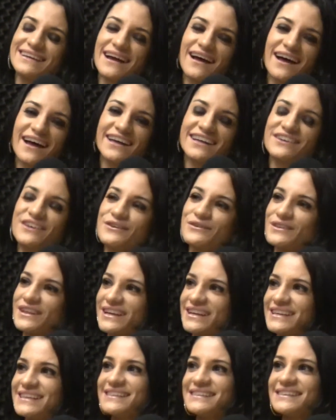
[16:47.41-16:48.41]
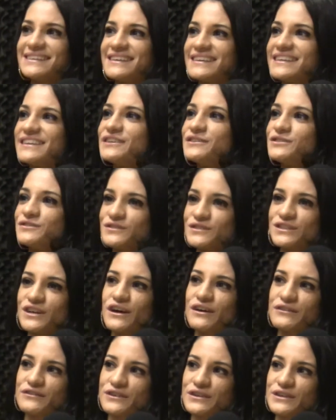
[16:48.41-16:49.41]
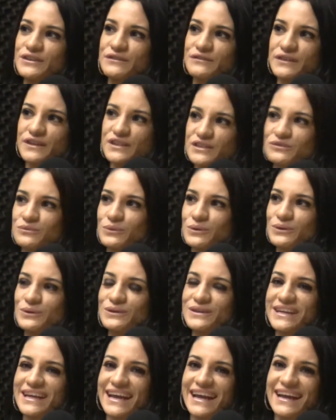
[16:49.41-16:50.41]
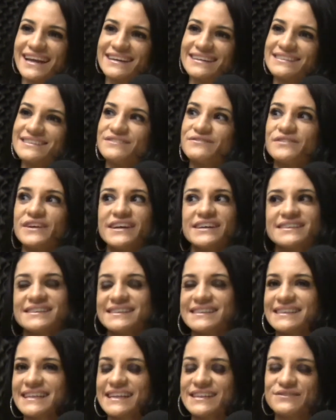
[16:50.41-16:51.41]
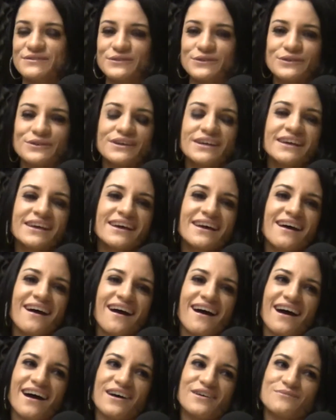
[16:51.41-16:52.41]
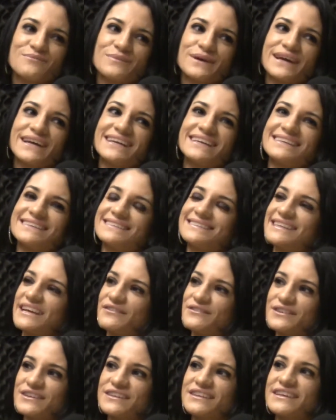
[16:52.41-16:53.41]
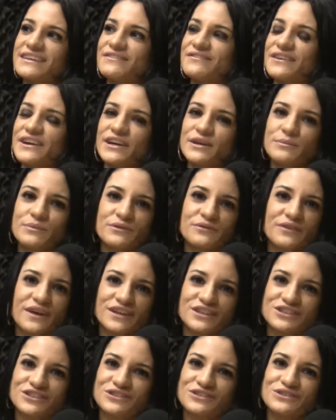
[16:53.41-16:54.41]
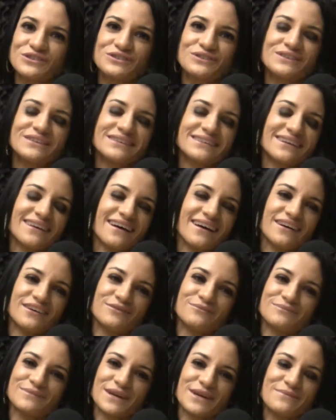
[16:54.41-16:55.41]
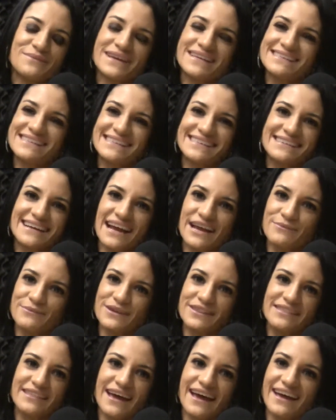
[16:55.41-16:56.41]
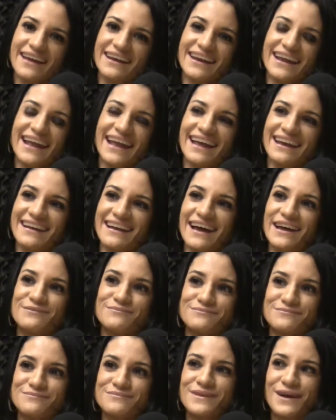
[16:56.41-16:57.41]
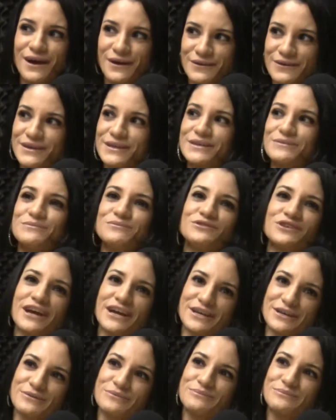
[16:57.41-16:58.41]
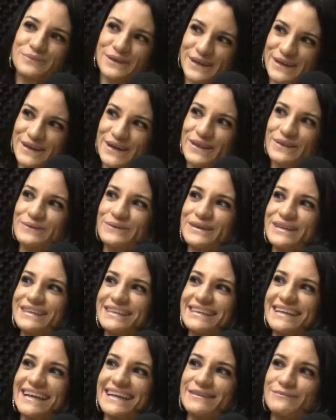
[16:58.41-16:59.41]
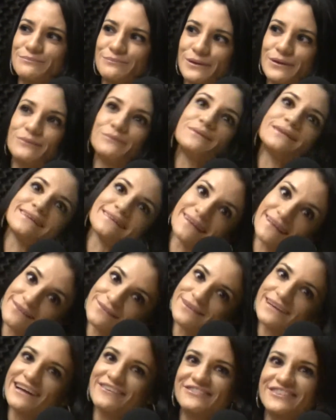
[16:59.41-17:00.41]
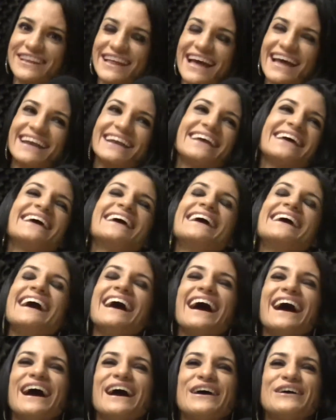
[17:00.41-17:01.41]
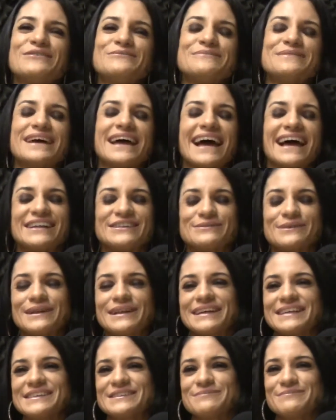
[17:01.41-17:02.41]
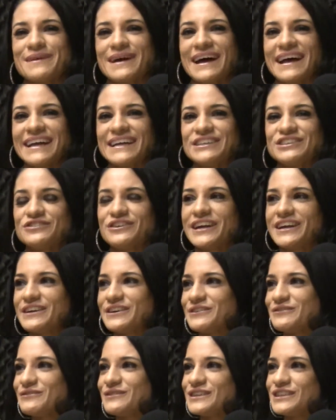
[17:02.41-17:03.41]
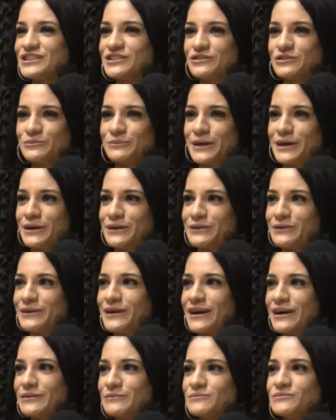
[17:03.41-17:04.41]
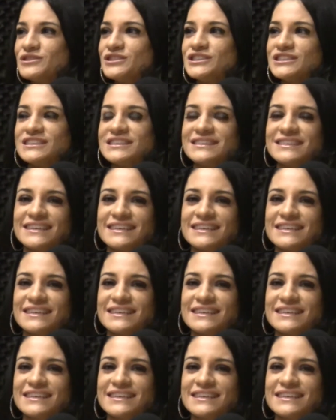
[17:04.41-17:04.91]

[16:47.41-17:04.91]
I know that he's a huge photographer in the fitness world mm-hmm. and is very successful, um, but definitely very professional. Um, amazing time with that, and I'm already trying to book another one and mm-hmm. probably another one after that. Um, as well as my trainer, Felicia Romero. Um, she's